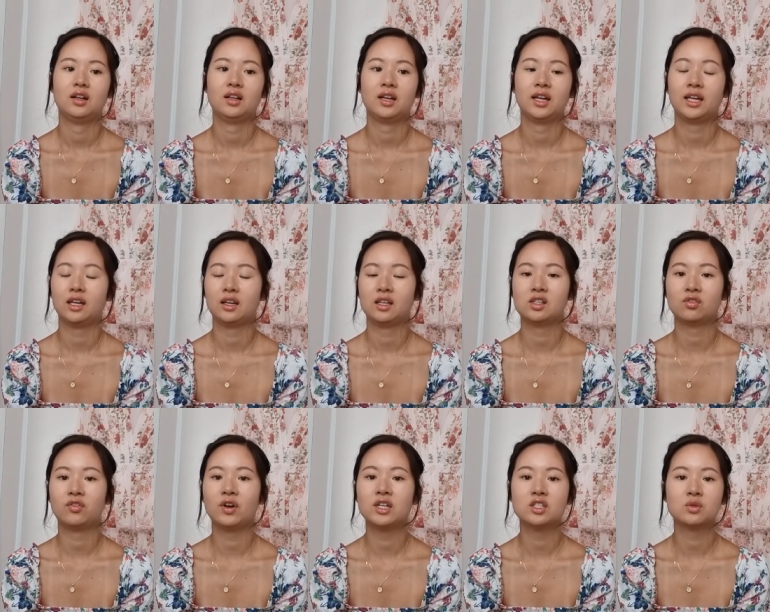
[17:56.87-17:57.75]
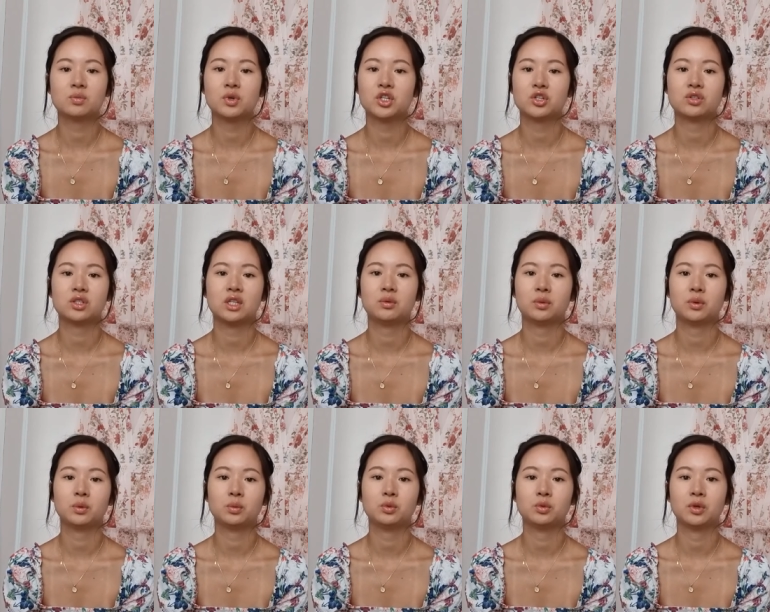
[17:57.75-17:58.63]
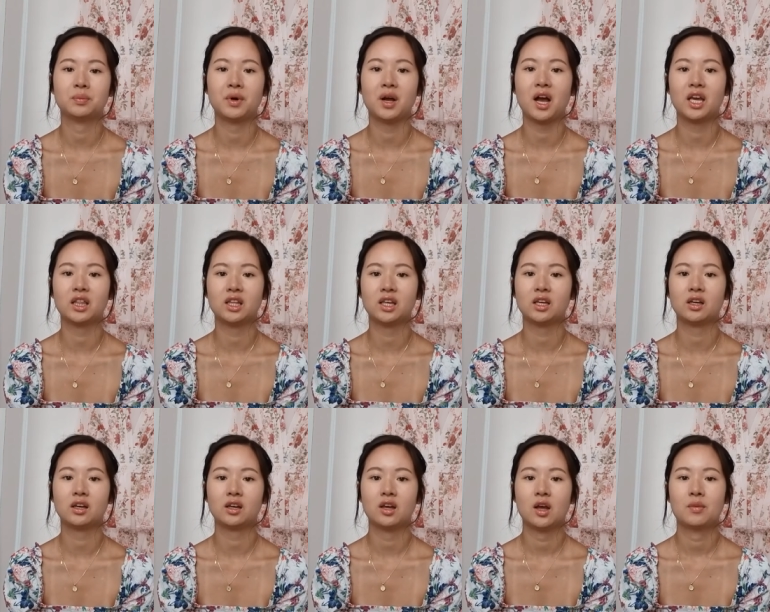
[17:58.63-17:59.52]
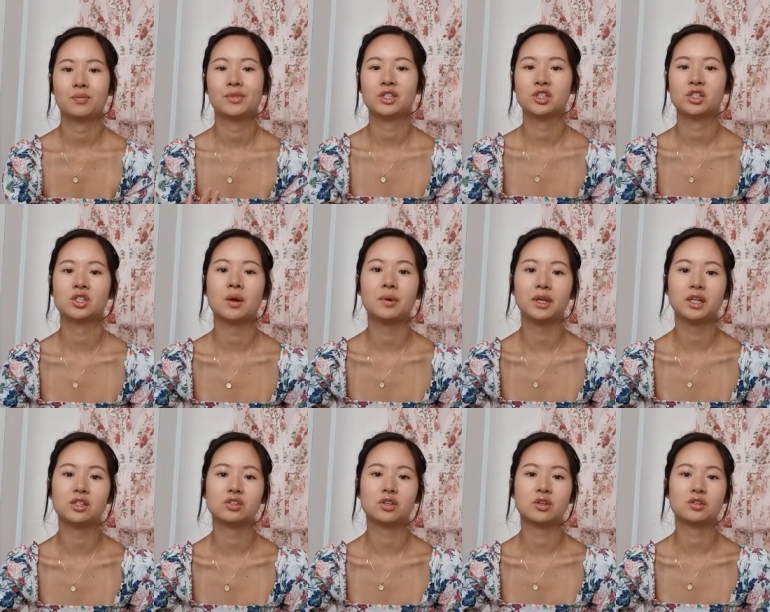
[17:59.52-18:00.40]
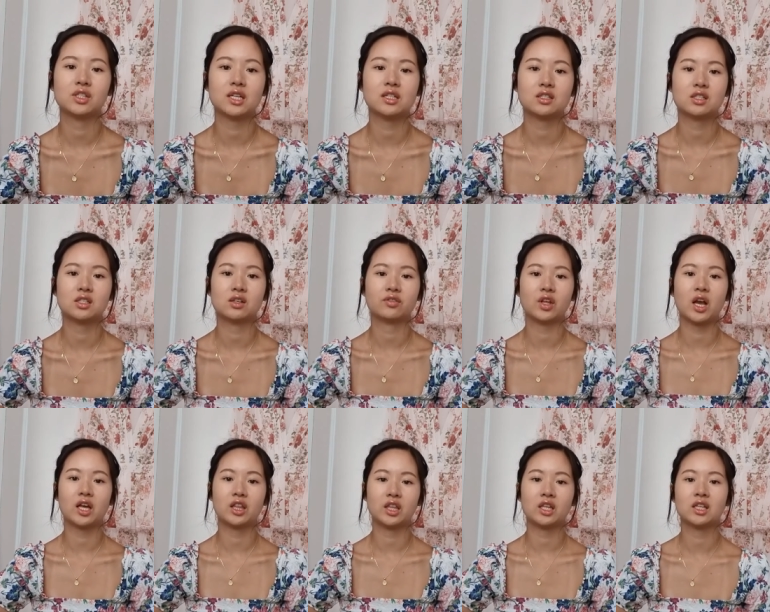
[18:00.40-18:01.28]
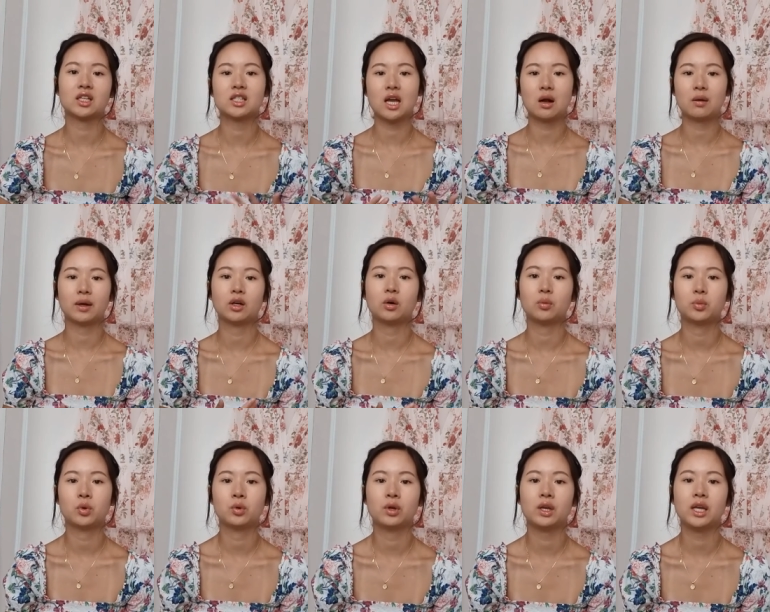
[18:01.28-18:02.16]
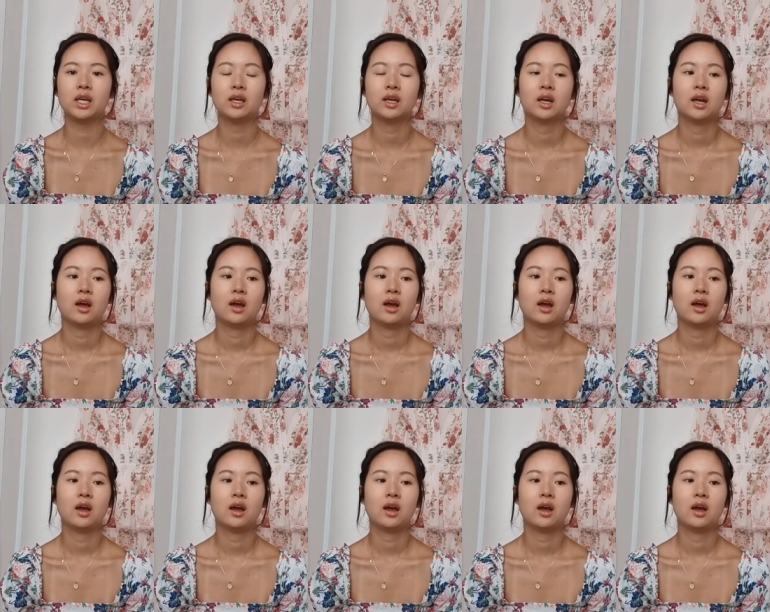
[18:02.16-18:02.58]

like it's fine to brush your teeth with the water but I think my stomach is so sensitive that I think that's how I got poorly